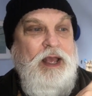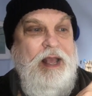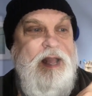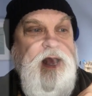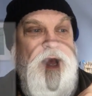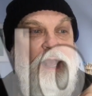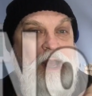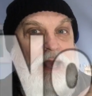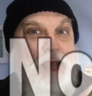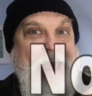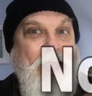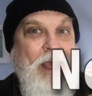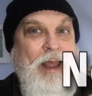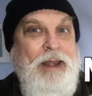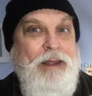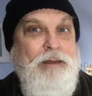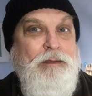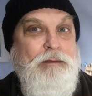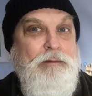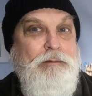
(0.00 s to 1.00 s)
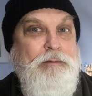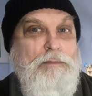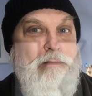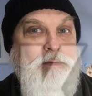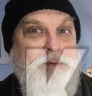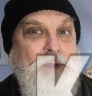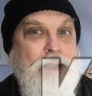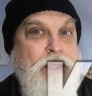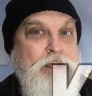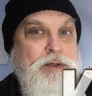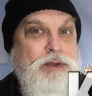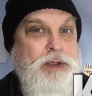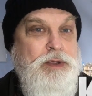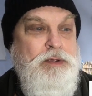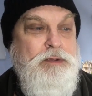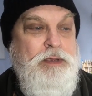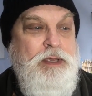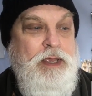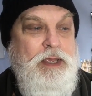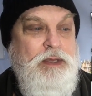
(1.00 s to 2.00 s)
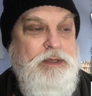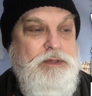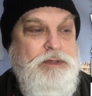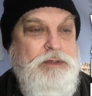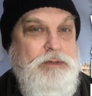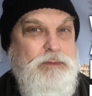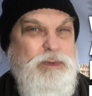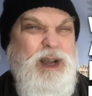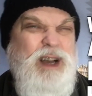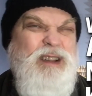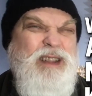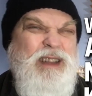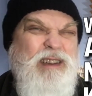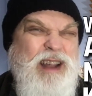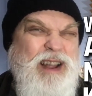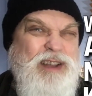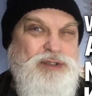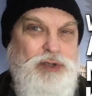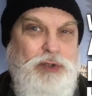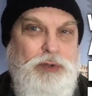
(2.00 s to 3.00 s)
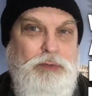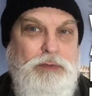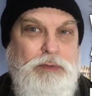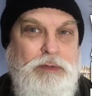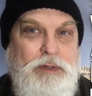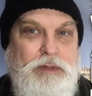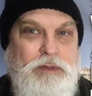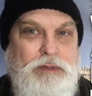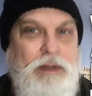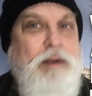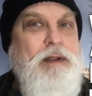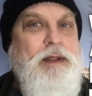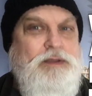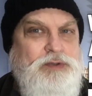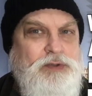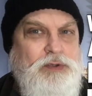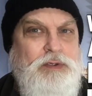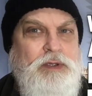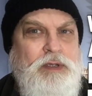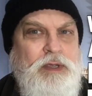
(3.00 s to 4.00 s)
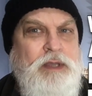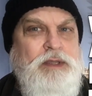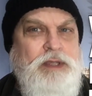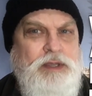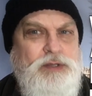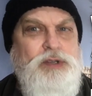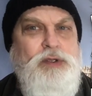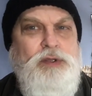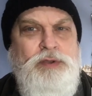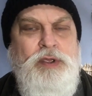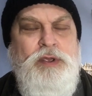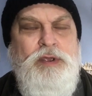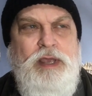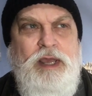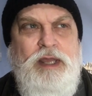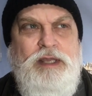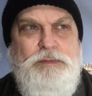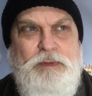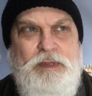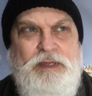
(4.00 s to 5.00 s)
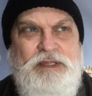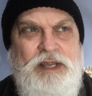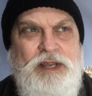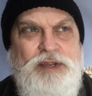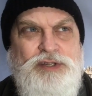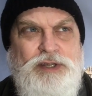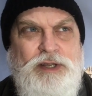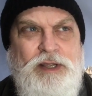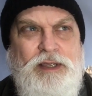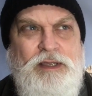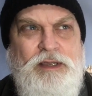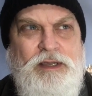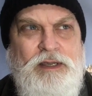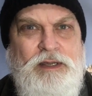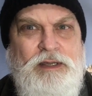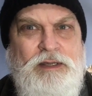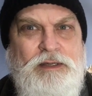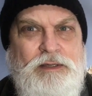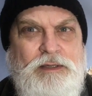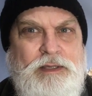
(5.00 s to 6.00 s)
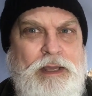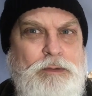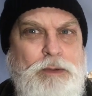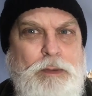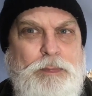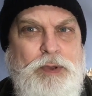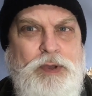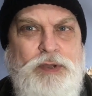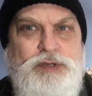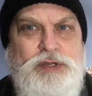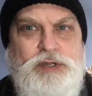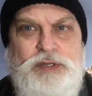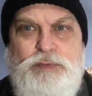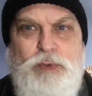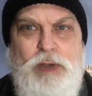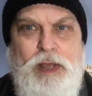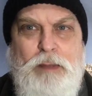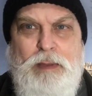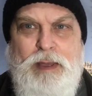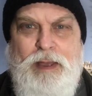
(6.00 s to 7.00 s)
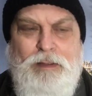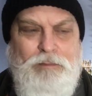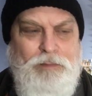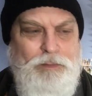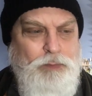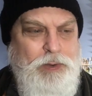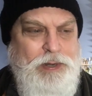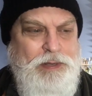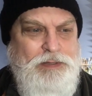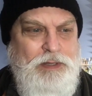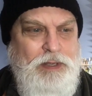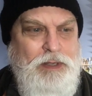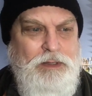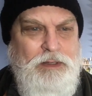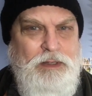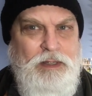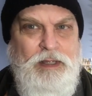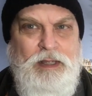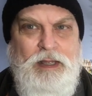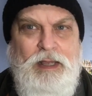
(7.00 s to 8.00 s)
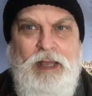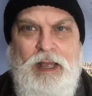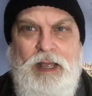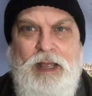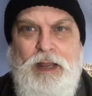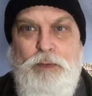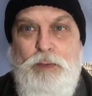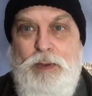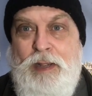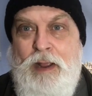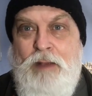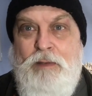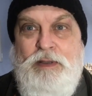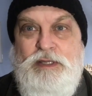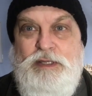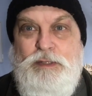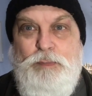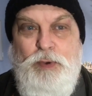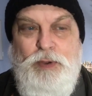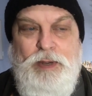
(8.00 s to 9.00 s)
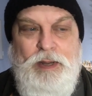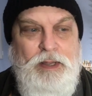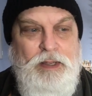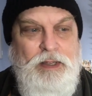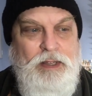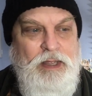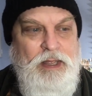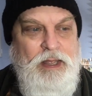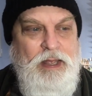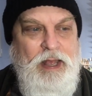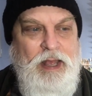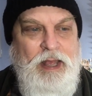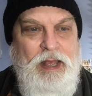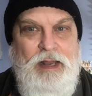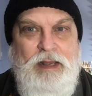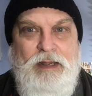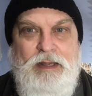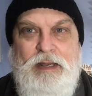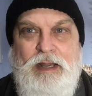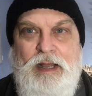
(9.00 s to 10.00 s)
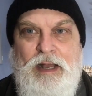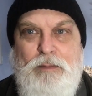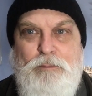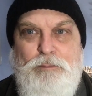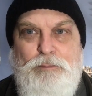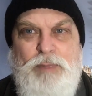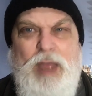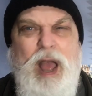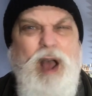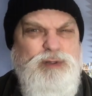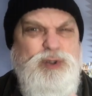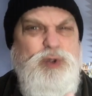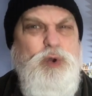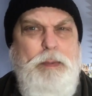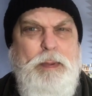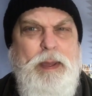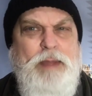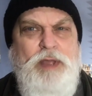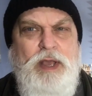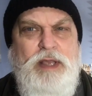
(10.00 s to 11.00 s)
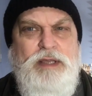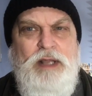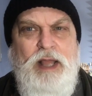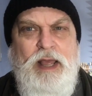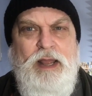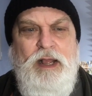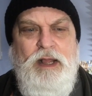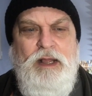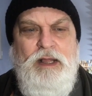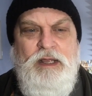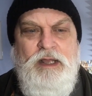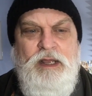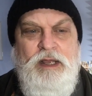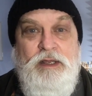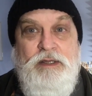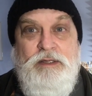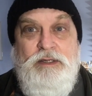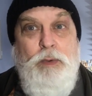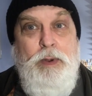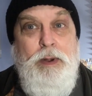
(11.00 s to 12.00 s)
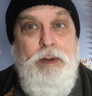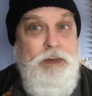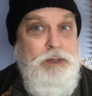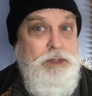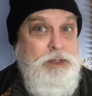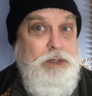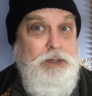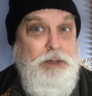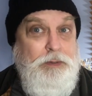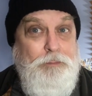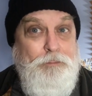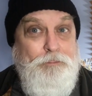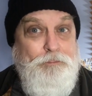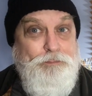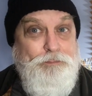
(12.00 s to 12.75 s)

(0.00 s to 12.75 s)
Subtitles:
and no new kits. Well, there are two. There are two new kits, but essentially they were purchased way back in winter and we're now in spring. And I'll talk about those later. So what I'm going to do,